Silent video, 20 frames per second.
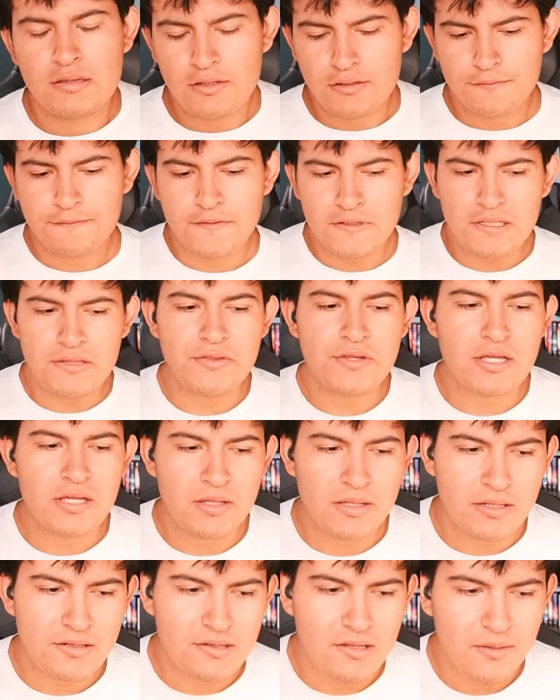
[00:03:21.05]
Now, the funny thing
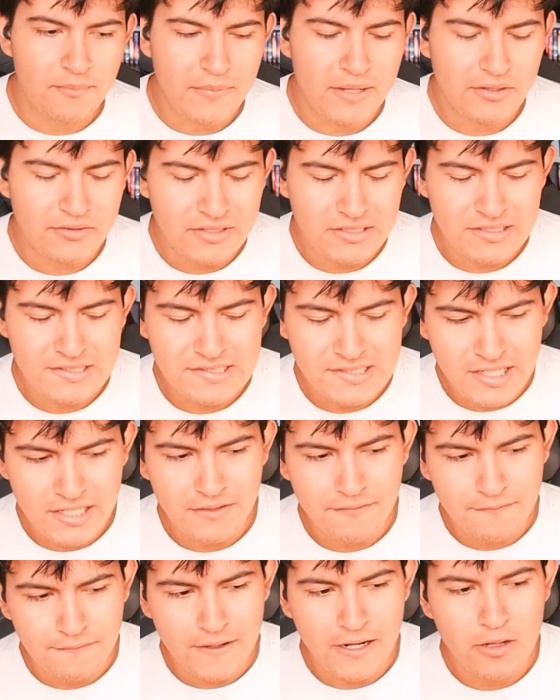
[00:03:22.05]
is about the design
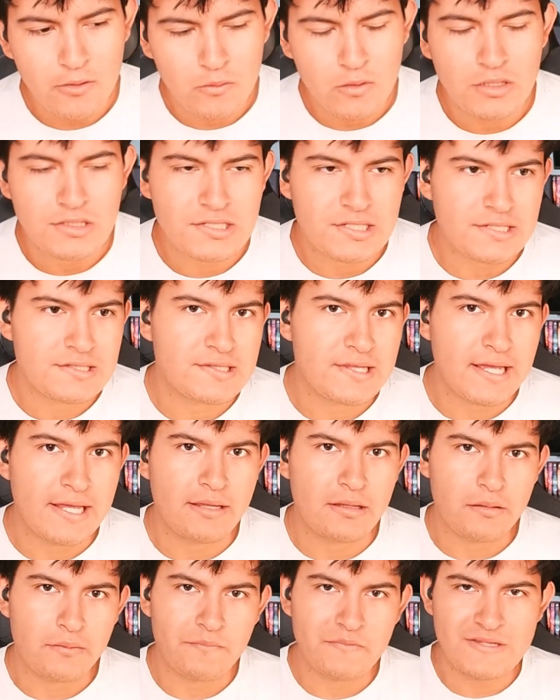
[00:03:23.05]
of fireworks is that,